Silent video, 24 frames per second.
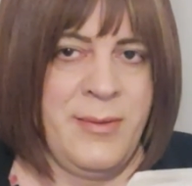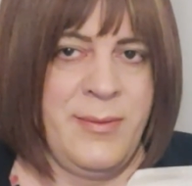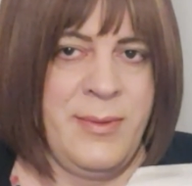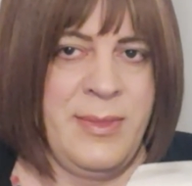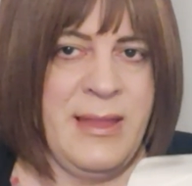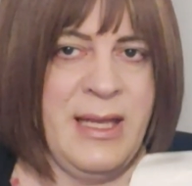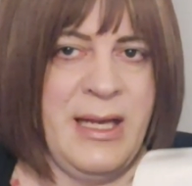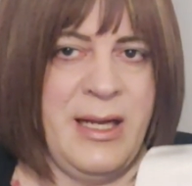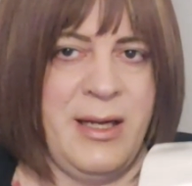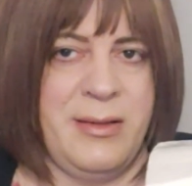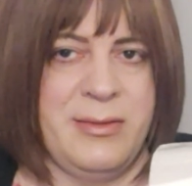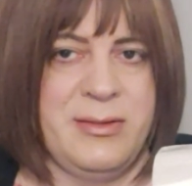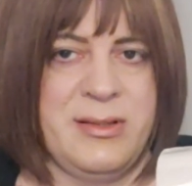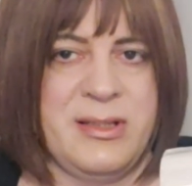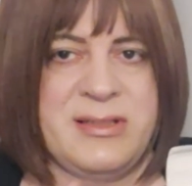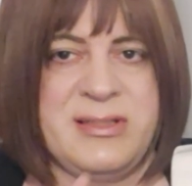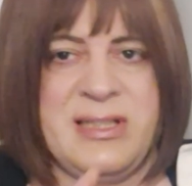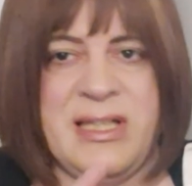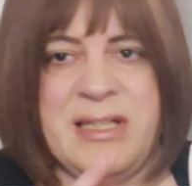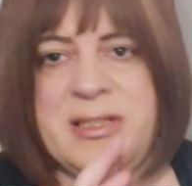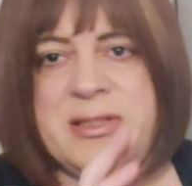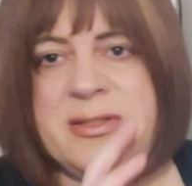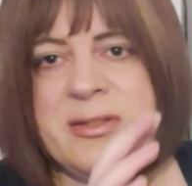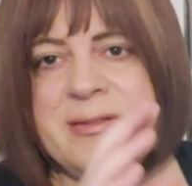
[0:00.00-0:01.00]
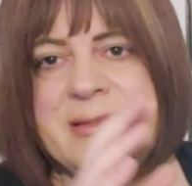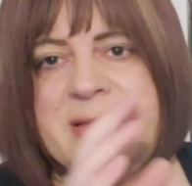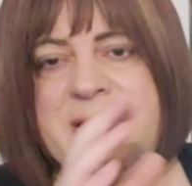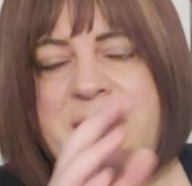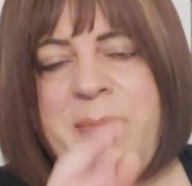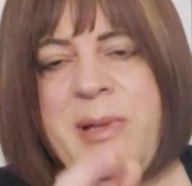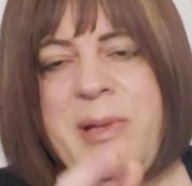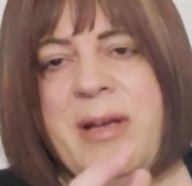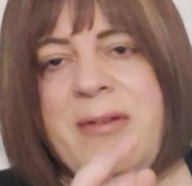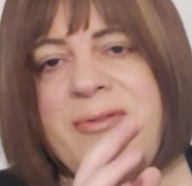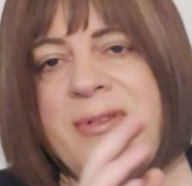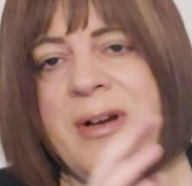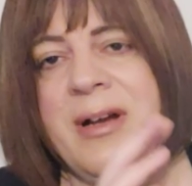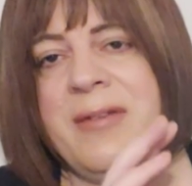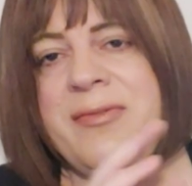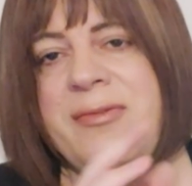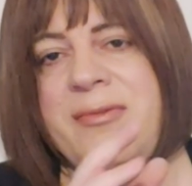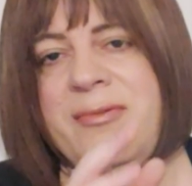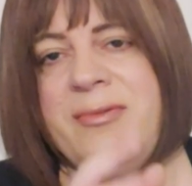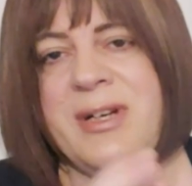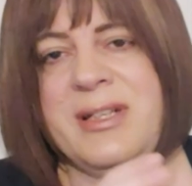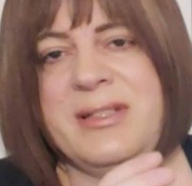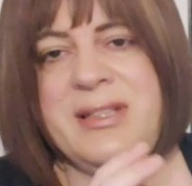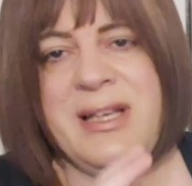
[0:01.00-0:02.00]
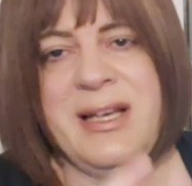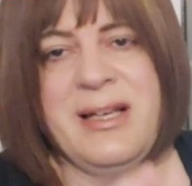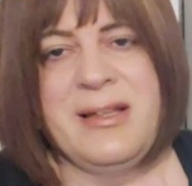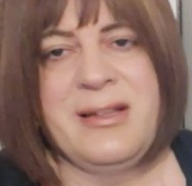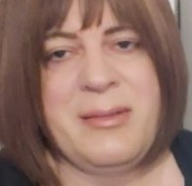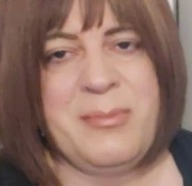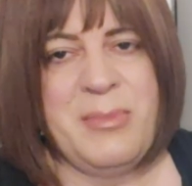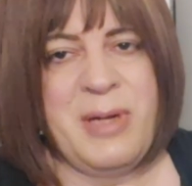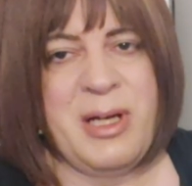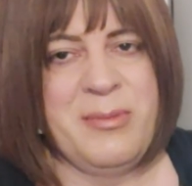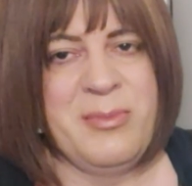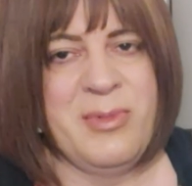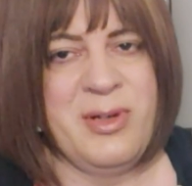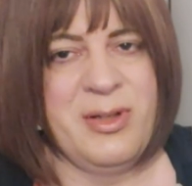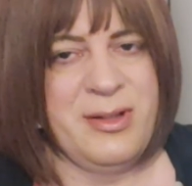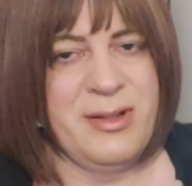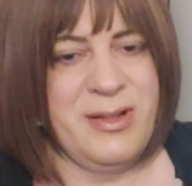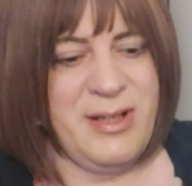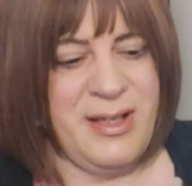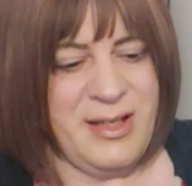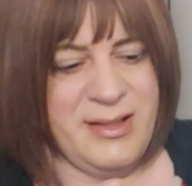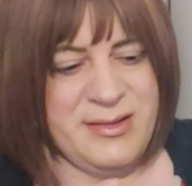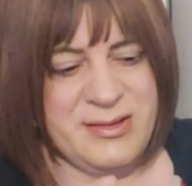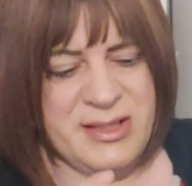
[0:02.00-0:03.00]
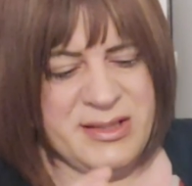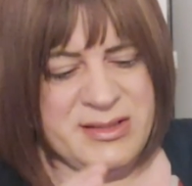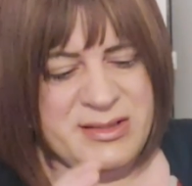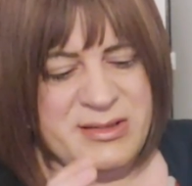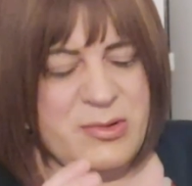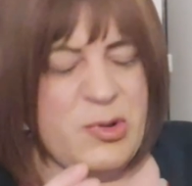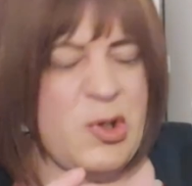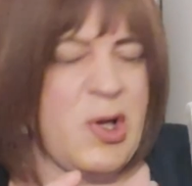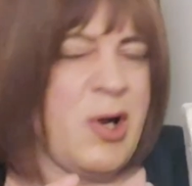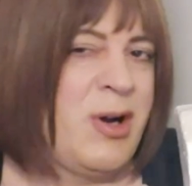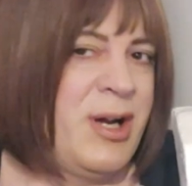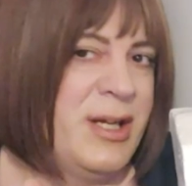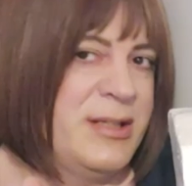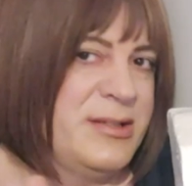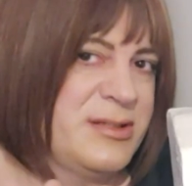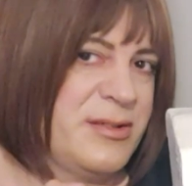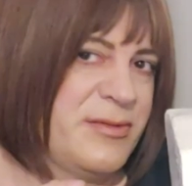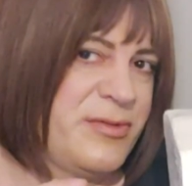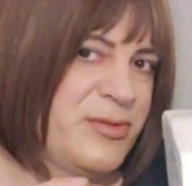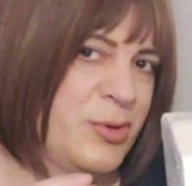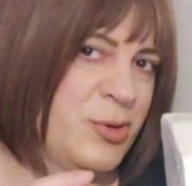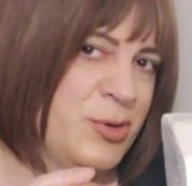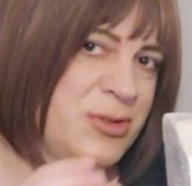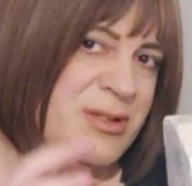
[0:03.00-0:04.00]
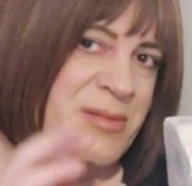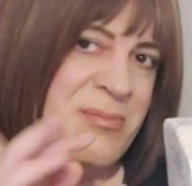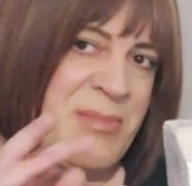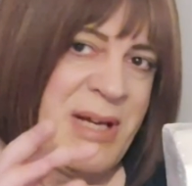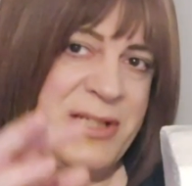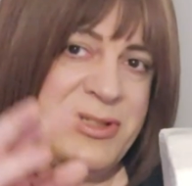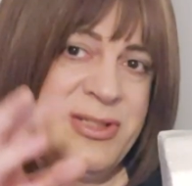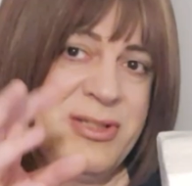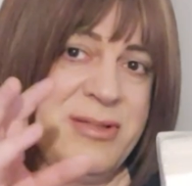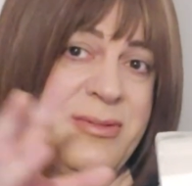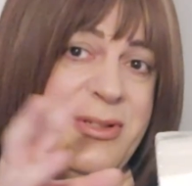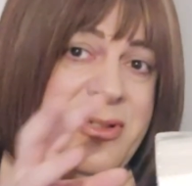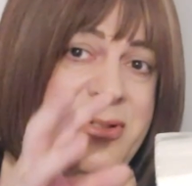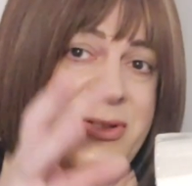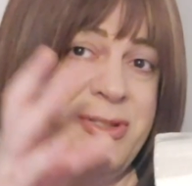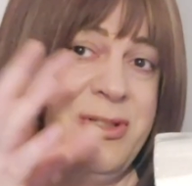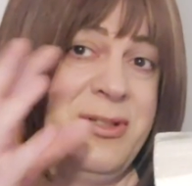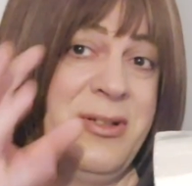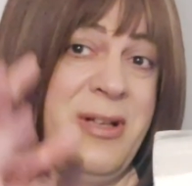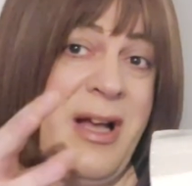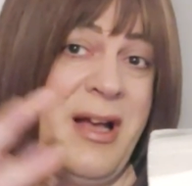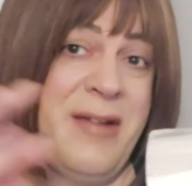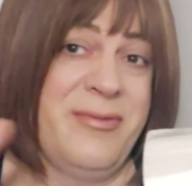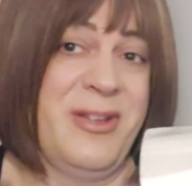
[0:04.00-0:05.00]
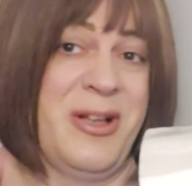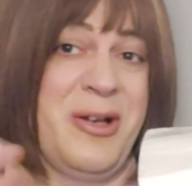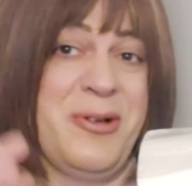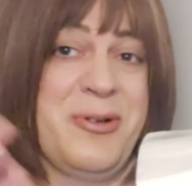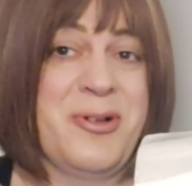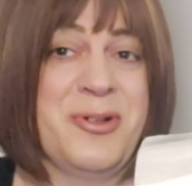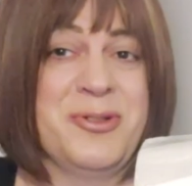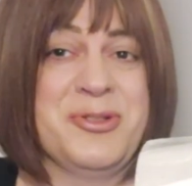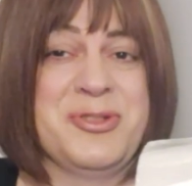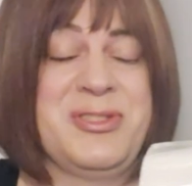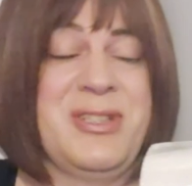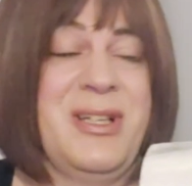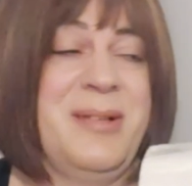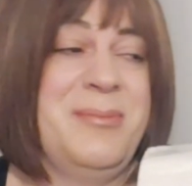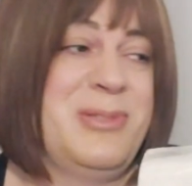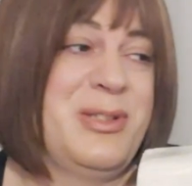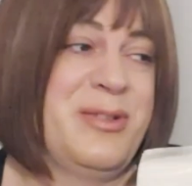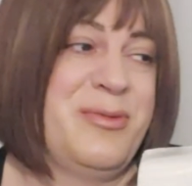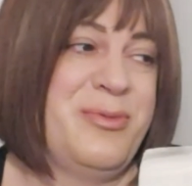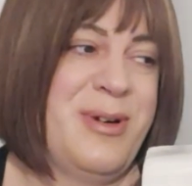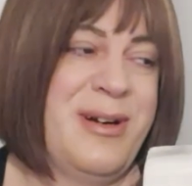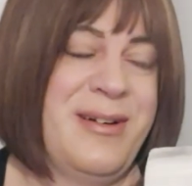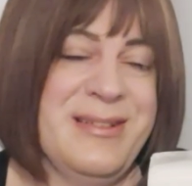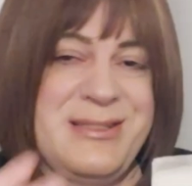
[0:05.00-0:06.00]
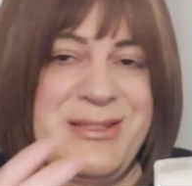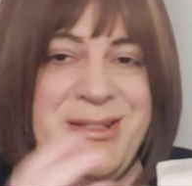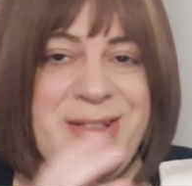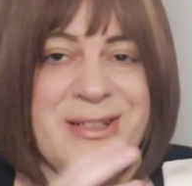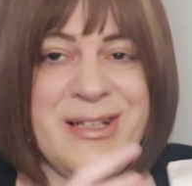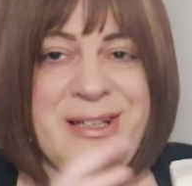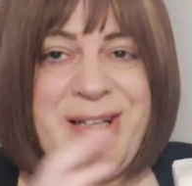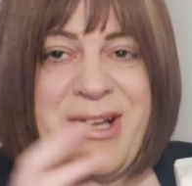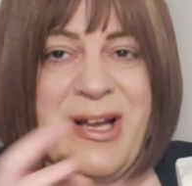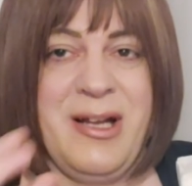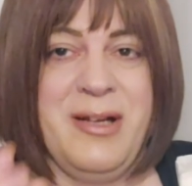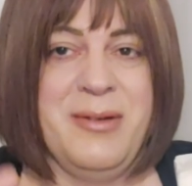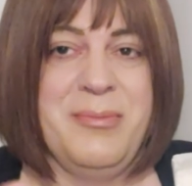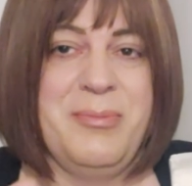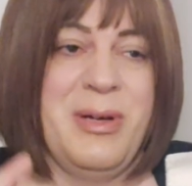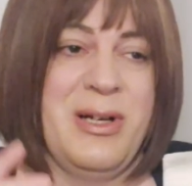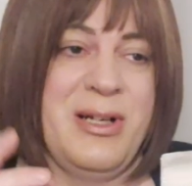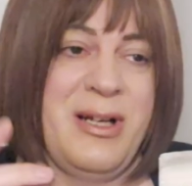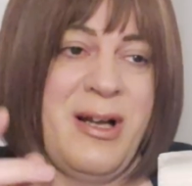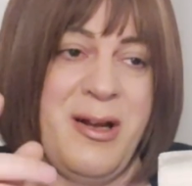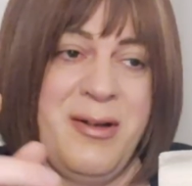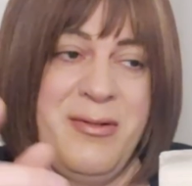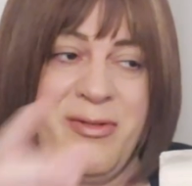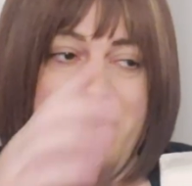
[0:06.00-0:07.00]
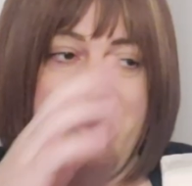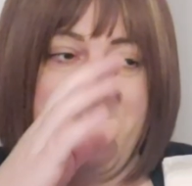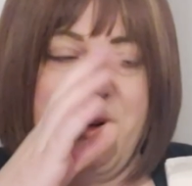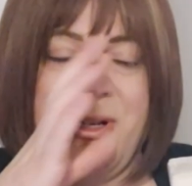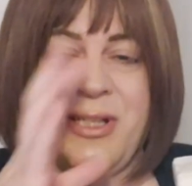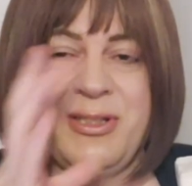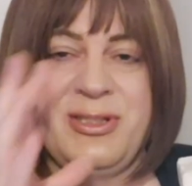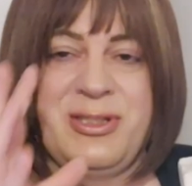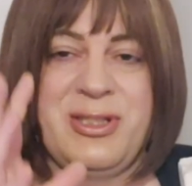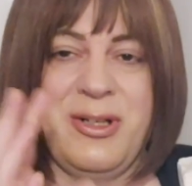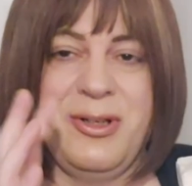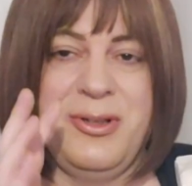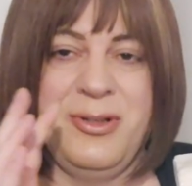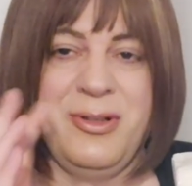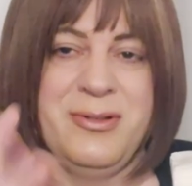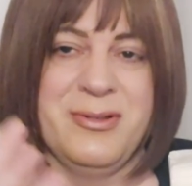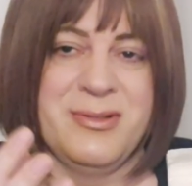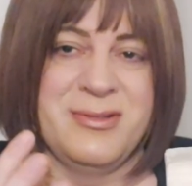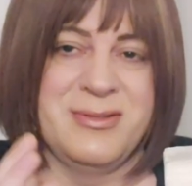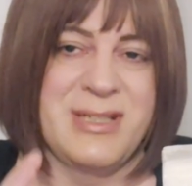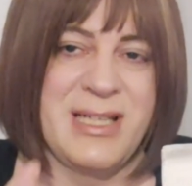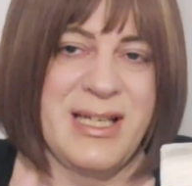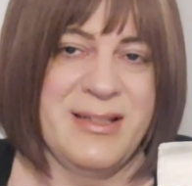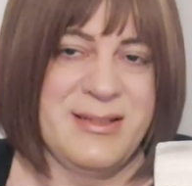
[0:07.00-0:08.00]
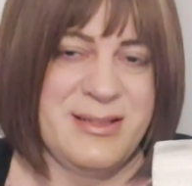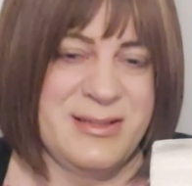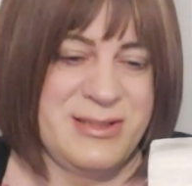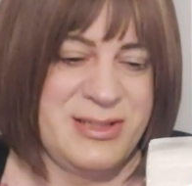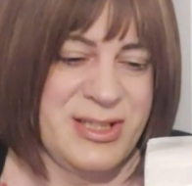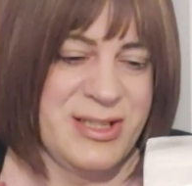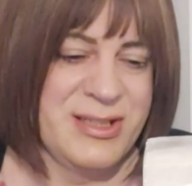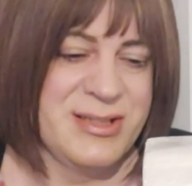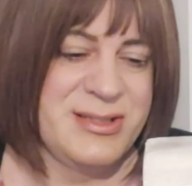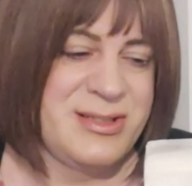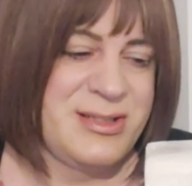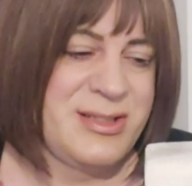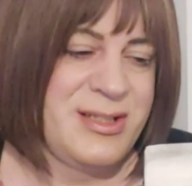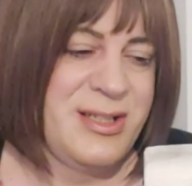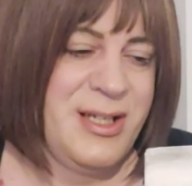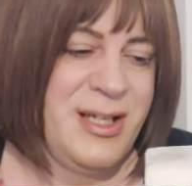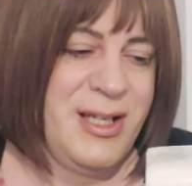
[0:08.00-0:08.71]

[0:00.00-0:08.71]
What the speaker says: Now, the texture is a bit rough and ready at the moment, and it's quite difficult to imagine because you have no concept of where it's going to go, but hopefully when I show you, you'll get the gist.